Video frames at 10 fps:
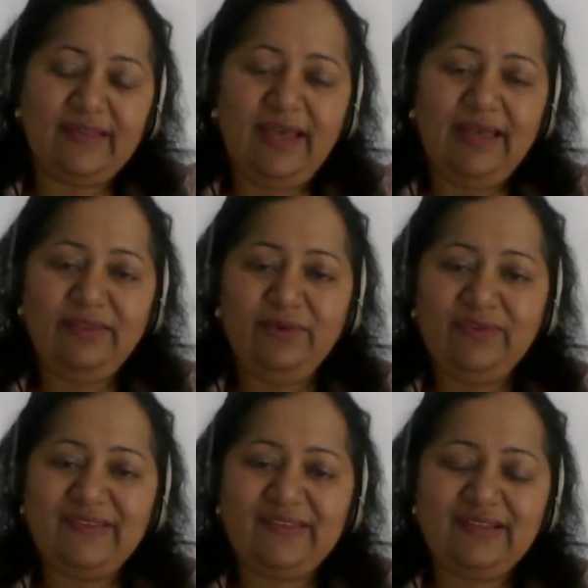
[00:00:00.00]
and
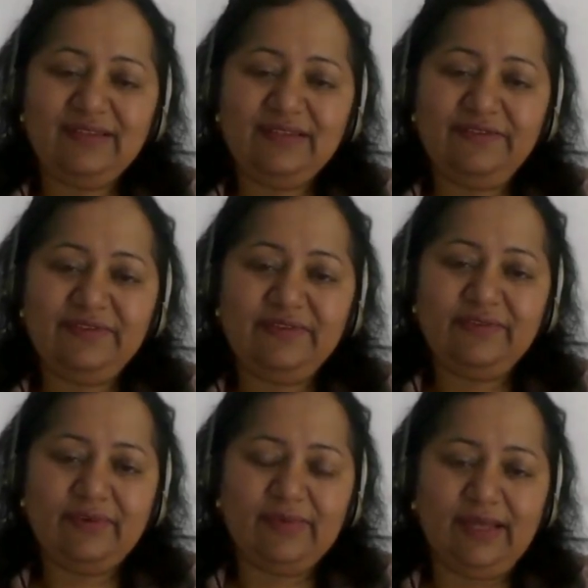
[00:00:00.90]
those are still different
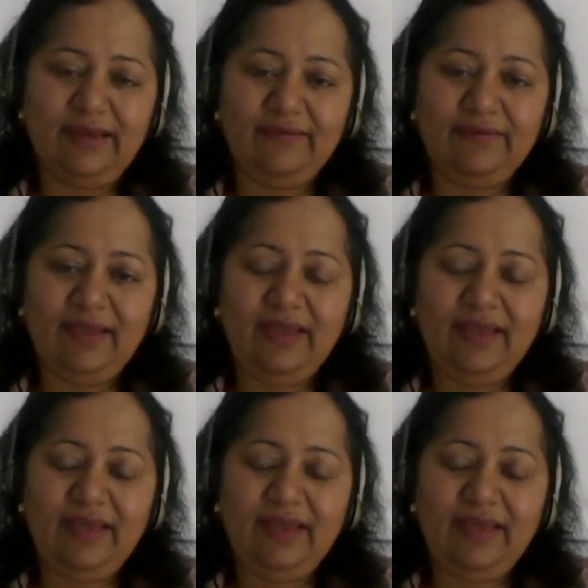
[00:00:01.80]
from life.